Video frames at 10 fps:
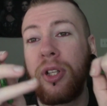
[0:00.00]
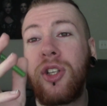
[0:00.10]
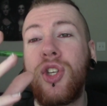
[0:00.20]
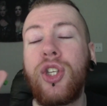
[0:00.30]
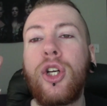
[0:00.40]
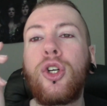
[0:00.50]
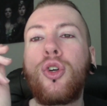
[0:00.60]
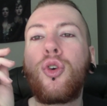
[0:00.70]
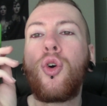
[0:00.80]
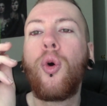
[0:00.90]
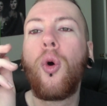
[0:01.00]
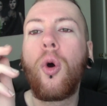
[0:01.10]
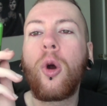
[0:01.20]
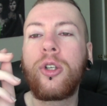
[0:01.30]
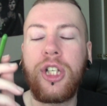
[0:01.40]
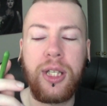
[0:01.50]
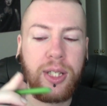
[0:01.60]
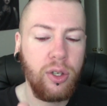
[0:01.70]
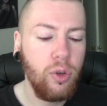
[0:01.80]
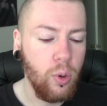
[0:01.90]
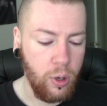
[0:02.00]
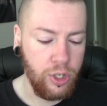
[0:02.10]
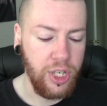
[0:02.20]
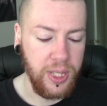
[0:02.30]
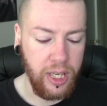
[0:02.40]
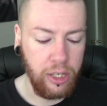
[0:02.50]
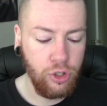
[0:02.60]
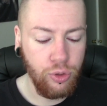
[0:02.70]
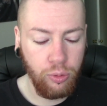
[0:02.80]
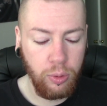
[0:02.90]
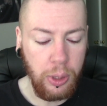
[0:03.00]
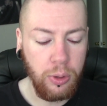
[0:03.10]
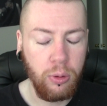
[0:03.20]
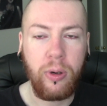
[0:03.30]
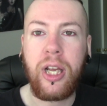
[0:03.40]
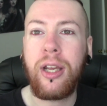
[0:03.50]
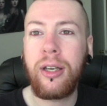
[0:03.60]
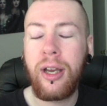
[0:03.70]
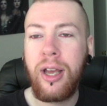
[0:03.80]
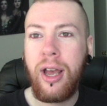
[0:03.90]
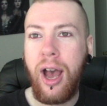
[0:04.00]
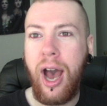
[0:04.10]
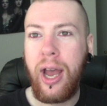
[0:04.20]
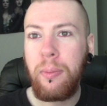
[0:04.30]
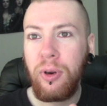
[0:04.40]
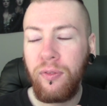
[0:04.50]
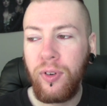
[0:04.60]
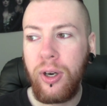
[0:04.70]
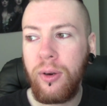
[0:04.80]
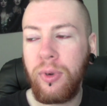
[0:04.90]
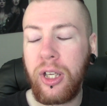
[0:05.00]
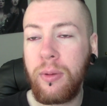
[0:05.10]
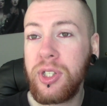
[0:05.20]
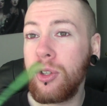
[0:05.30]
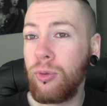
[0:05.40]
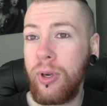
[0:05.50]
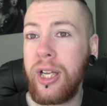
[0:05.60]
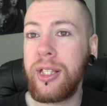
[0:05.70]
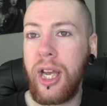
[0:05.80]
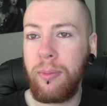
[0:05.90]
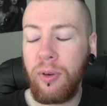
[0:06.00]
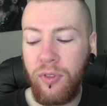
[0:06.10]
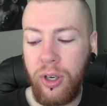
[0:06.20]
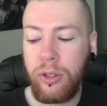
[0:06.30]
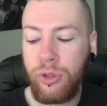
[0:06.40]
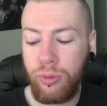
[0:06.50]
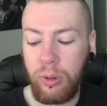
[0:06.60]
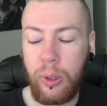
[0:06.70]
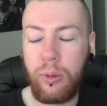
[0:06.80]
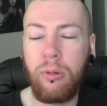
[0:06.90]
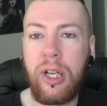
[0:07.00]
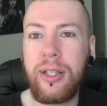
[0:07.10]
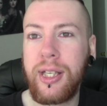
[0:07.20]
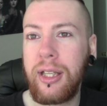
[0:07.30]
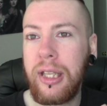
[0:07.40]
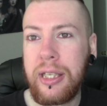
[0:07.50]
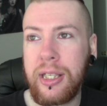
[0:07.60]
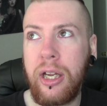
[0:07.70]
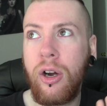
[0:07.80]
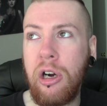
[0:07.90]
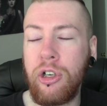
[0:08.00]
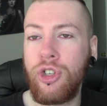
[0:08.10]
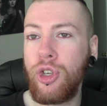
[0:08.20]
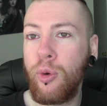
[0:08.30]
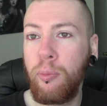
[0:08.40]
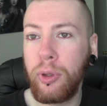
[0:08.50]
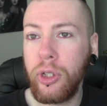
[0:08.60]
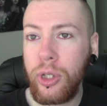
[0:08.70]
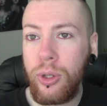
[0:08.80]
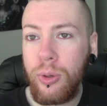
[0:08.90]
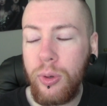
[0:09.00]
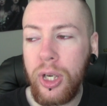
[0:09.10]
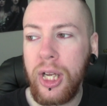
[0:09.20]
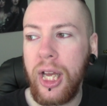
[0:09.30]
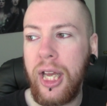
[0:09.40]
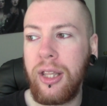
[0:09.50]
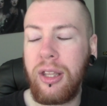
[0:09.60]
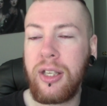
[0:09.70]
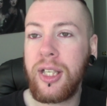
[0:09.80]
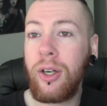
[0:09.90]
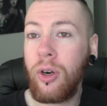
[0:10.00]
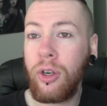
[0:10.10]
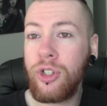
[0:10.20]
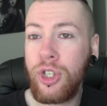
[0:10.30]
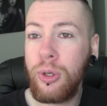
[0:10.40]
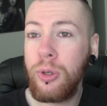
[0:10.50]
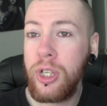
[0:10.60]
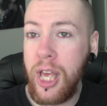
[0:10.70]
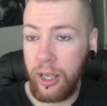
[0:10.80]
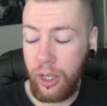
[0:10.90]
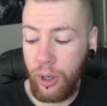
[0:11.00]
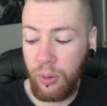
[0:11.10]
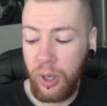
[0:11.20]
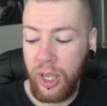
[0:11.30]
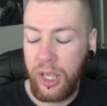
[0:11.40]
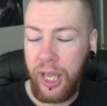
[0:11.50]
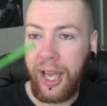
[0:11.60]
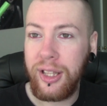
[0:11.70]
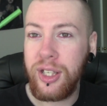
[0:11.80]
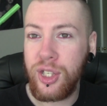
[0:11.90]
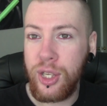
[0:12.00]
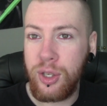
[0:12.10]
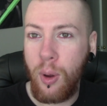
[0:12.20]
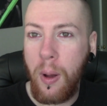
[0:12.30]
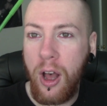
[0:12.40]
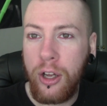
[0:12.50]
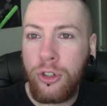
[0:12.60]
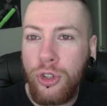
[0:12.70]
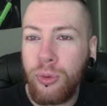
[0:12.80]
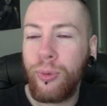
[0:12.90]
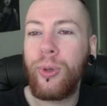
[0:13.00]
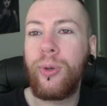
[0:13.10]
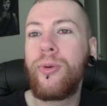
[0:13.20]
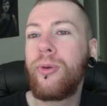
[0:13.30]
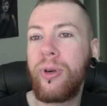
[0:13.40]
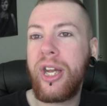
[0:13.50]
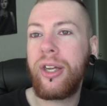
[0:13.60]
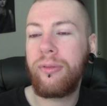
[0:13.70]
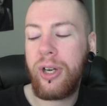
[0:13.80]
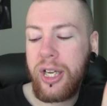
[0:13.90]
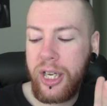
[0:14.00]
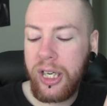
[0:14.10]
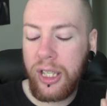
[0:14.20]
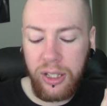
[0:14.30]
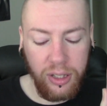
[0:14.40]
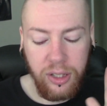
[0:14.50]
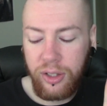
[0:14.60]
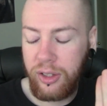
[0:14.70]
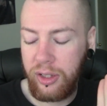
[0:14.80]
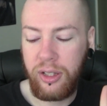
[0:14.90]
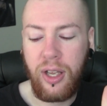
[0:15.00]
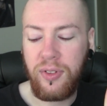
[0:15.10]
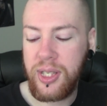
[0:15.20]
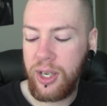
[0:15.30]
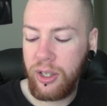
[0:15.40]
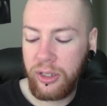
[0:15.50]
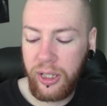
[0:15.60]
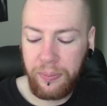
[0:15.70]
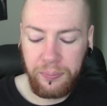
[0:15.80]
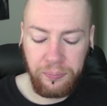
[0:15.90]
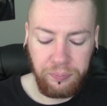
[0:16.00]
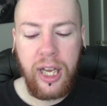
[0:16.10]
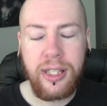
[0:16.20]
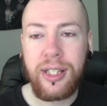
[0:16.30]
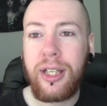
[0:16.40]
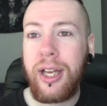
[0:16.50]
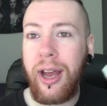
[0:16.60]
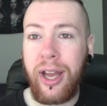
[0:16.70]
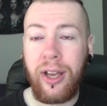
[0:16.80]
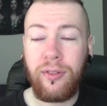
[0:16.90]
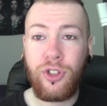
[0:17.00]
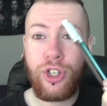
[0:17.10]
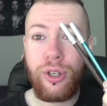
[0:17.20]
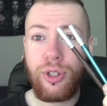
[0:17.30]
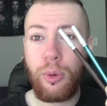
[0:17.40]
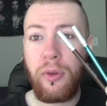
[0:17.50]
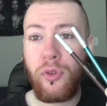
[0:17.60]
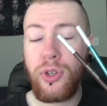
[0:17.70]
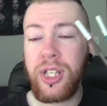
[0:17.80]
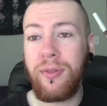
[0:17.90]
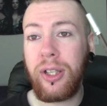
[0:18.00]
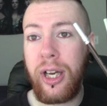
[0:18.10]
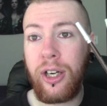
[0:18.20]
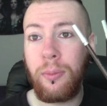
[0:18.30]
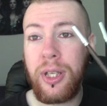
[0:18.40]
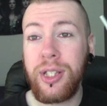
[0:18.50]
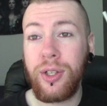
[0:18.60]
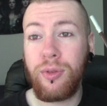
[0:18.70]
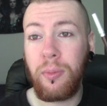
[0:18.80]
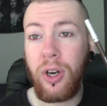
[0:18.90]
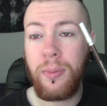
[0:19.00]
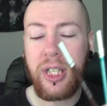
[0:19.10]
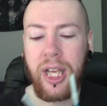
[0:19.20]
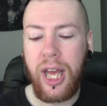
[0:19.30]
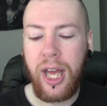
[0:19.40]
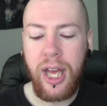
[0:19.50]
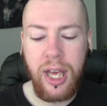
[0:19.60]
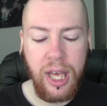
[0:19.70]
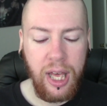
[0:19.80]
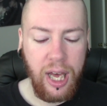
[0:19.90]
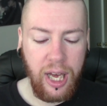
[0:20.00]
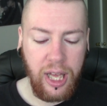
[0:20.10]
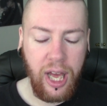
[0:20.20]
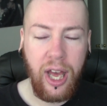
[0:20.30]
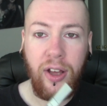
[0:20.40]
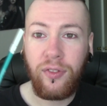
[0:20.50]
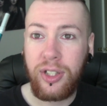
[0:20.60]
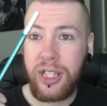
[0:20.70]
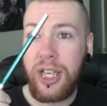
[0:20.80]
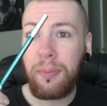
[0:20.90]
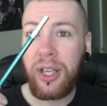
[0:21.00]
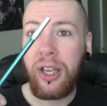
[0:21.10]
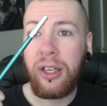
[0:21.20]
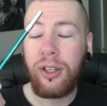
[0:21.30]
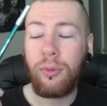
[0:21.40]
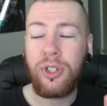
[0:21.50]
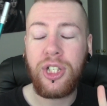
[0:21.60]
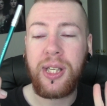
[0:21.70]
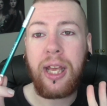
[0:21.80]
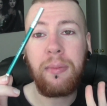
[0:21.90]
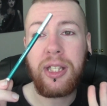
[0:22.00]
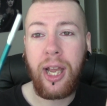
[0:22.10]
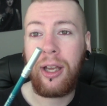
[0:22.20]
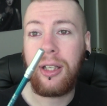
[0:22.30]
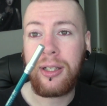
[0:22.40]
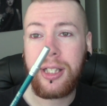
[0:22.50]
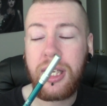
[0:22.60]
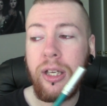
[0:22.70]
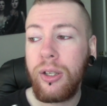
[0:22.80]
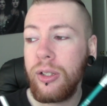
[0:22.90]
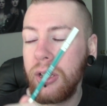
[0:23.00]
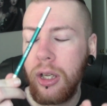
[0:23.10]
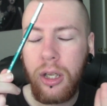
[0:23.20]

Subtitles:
but this is a gorgeous, gorgeous, like true green. I prefer, when it comes to greens, I prefer true greens, like things that aren't too blue and things that aren't too yellow. And this is a true green right here. Love this color. Lastly, I have two 24/7 Glide On pencils from Urban Decay. I have Deep End, which is a metallic teal,